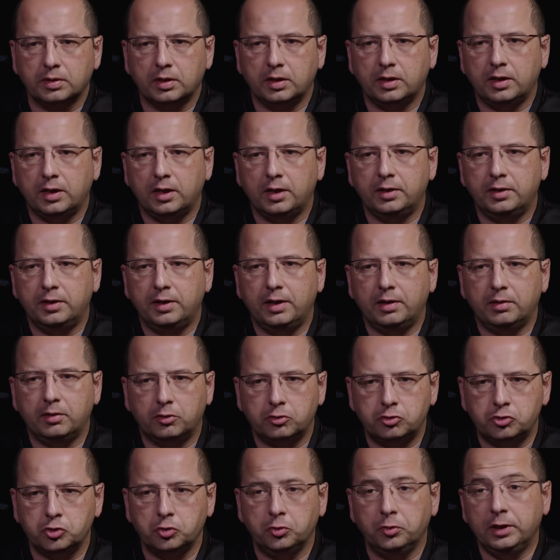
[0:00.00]
an,
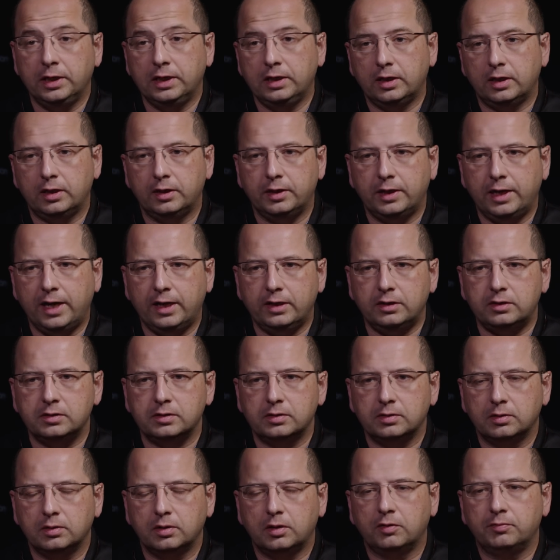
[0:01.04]
towing a net
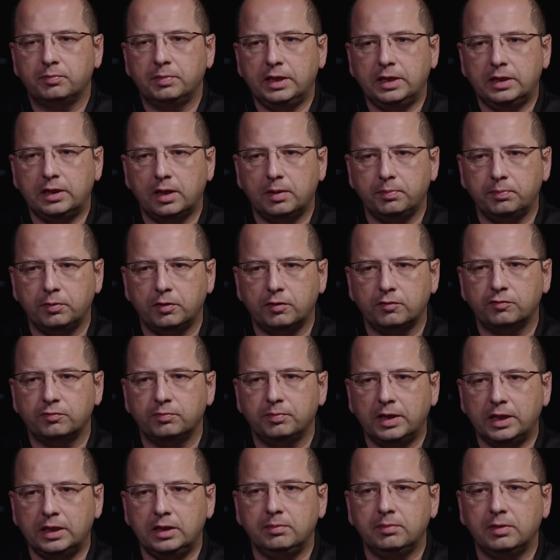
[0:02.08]
uh, made up of
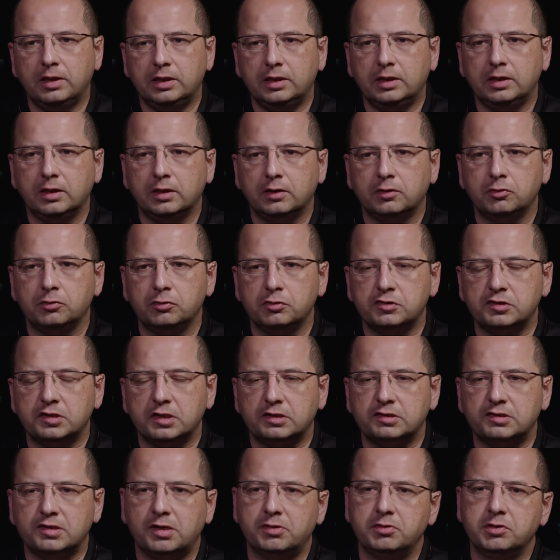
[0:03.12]
many, many acoustic
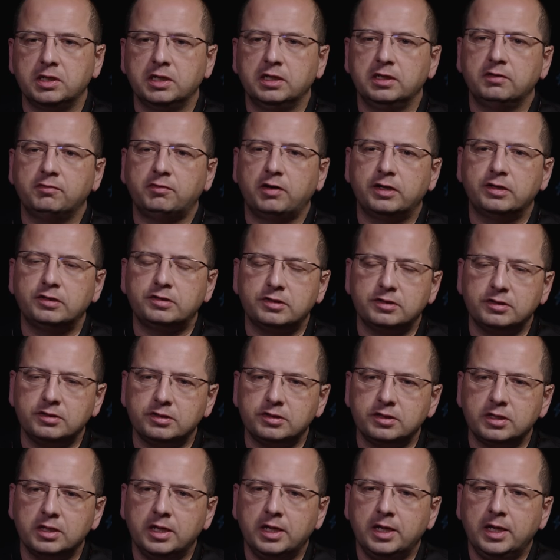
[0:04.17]
sounding devices.
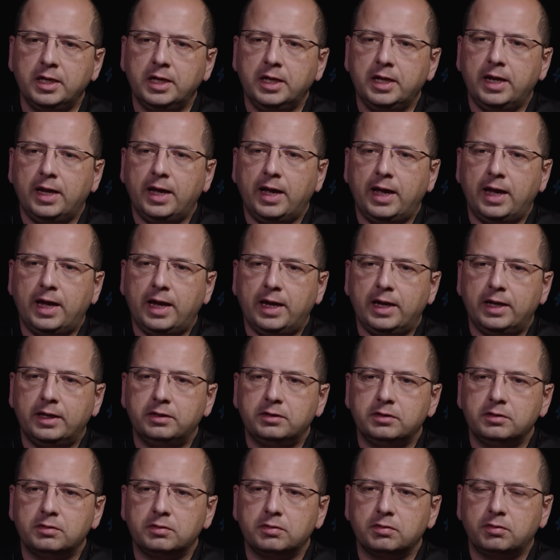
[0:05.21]

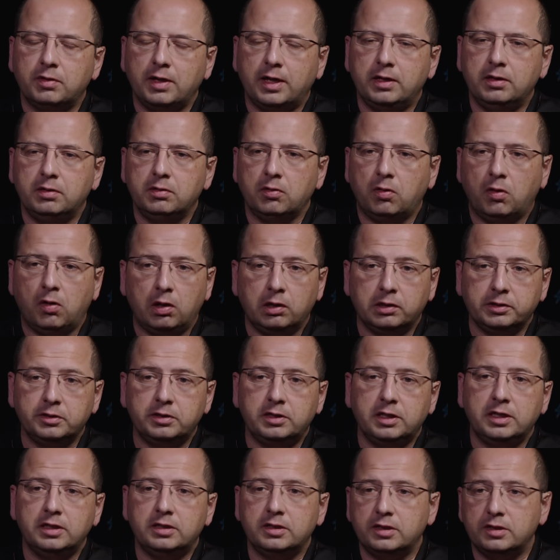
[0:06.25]
And then all the
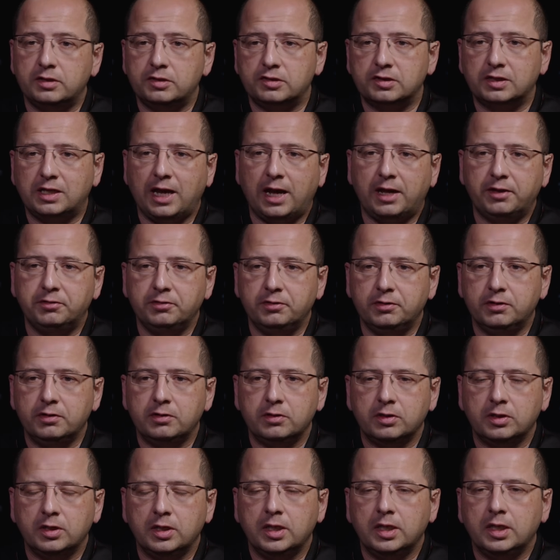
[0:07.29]
data is gathered
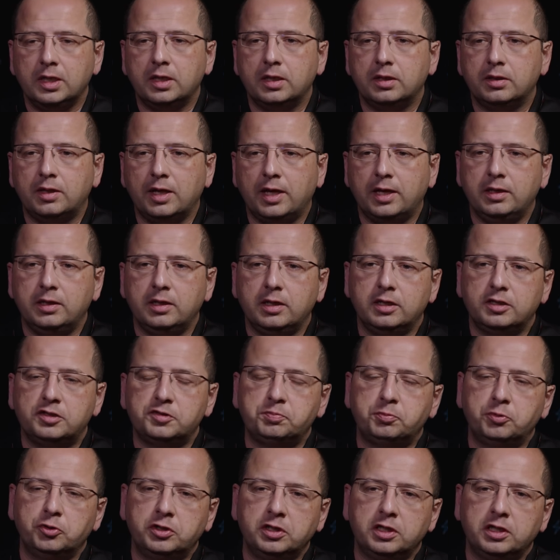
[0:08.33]
then it's
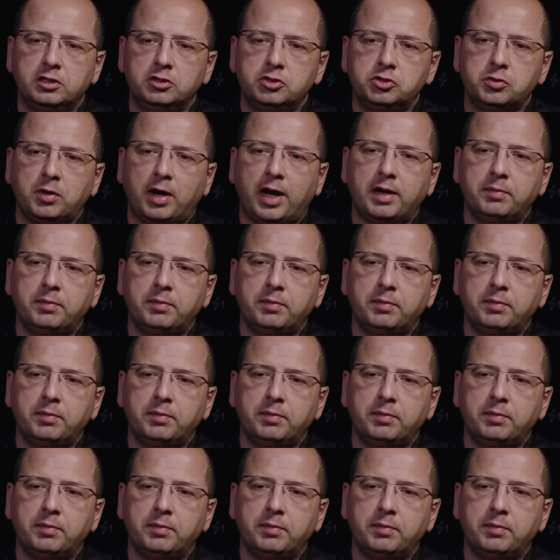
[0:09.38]
put into high